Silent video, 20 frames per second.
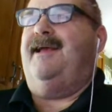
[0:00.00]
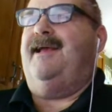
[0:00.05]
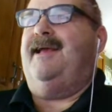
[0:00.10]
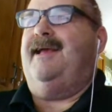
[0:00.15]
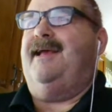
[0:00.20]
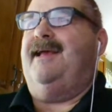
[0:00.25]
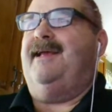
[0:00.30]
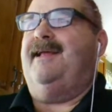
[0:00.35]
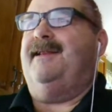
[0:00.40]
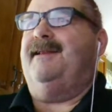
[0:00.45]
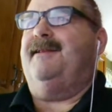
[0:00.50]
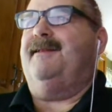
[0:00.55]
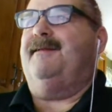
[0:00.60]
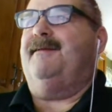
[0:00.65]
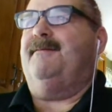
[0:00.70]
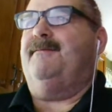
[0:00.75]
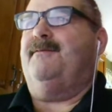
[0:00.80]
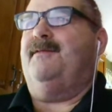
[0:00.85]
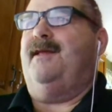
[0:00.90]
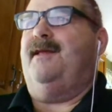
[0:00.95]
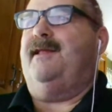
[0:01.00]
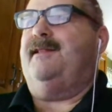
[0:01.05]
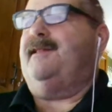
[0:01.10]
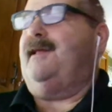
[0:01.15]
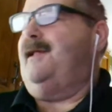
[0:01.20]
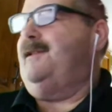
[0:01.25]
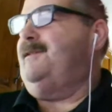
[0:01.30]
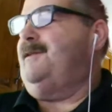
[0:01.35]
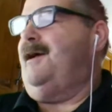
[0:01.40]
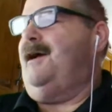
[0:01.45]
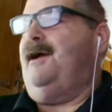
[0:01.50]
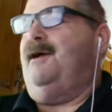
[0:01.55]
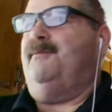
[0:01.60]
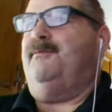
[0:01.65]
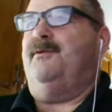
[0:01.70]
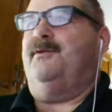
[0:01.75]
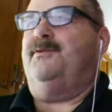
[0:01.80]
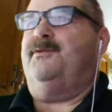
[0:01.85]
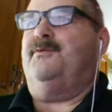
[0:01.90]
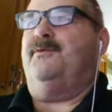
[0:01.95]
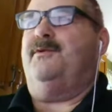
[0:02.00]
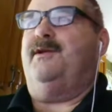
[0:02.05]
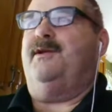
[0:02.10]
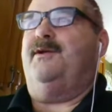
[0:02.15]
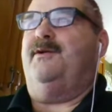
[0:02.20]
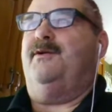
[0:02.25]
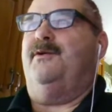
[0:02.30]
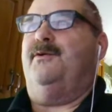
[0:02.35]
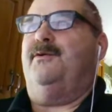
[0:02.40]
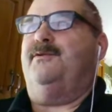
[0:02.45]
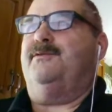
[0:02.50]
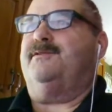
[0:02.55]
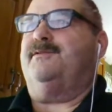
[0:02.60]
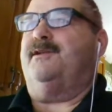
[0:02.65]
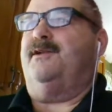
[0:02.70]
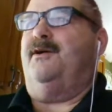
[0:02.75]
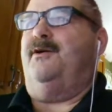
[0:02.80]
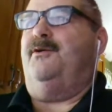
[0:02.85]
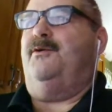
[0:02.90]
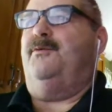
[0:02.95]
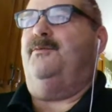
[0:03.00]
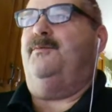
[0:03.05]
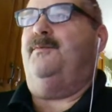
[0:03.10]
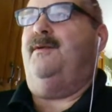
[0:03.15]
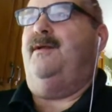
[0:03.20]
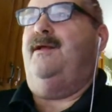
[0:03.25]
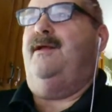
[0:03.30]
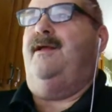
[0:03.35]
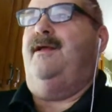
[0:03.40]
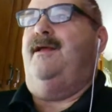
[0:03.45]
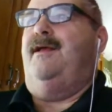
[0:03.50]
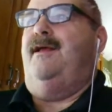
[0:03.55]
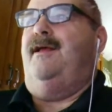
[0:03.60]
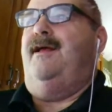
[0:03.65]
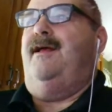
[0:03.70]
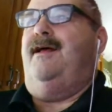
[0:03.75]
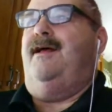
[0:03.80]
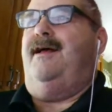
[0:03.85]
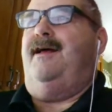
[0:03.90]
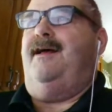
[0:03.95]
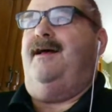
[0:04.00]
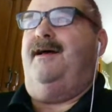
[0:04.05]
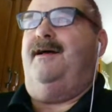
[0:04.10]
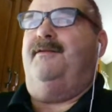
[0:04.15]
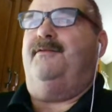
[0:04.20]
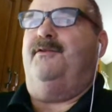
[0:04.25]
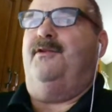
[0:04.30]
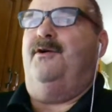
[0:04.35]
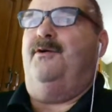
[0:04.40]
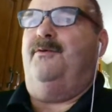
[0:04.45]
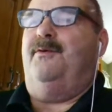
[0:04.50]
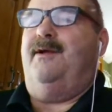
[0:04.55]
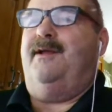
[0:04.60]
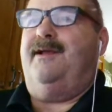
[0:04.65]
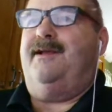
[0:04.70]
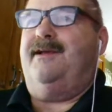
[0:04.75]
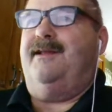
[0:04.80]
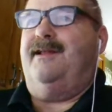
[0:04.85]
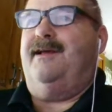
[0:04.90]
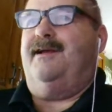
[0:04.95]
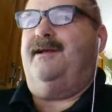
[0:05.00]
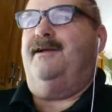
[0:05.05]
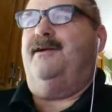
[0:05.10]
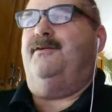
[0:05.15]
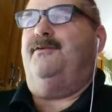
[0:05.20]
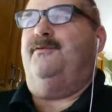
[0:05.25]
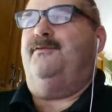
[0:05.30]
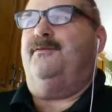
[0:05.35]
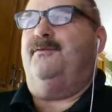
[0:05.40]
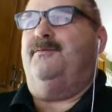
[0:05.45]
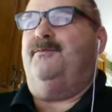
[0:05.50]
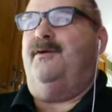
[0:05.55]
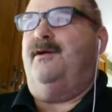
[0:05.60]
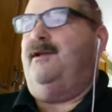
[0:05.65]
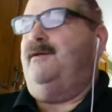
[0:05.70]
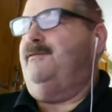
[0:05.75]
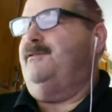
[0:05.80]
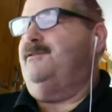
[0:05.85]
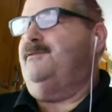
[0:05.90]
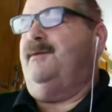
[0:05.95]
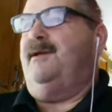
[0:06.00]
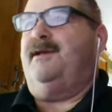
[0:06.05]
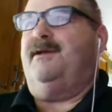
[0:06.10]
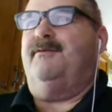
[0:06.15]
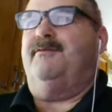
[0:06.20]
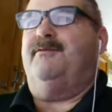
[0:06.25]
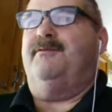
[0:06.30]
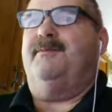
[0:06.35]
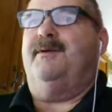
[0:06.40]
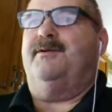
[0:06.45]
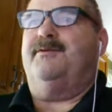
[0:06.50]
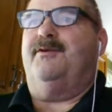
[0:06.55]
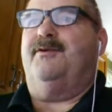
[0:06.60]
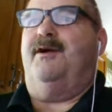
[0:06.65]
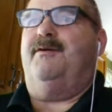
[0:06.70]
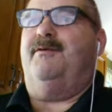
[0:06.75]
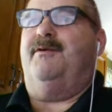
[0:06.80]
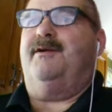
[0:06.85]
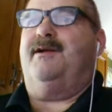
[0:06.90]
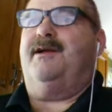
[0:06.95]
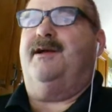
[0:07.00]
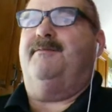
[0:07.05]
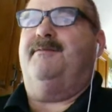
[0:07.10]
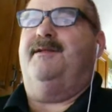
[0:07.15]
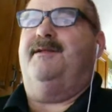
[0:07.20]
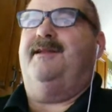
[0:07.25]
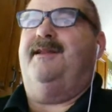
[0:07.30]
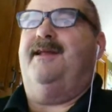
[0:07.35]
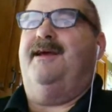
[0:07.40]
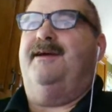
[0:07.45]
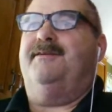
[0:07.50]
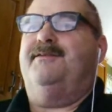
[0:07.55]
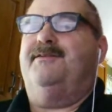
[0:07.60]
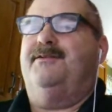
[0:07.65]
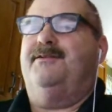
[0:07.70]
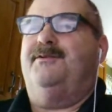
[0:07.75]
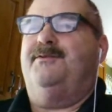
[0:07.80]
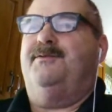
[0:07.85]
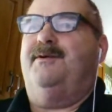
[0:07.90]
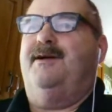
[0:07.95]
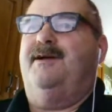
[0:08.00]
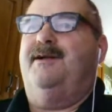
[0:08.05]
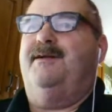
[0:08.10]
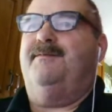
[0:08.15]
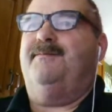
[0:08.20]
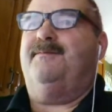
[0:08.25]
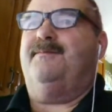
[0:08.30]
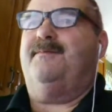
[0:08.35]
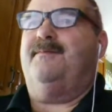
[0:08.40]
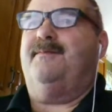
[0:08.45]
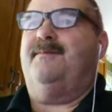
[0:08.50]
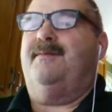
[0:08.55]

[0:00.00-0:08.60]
And at that time, with three girls at home, no way could I go from what I was making with my drywall company down to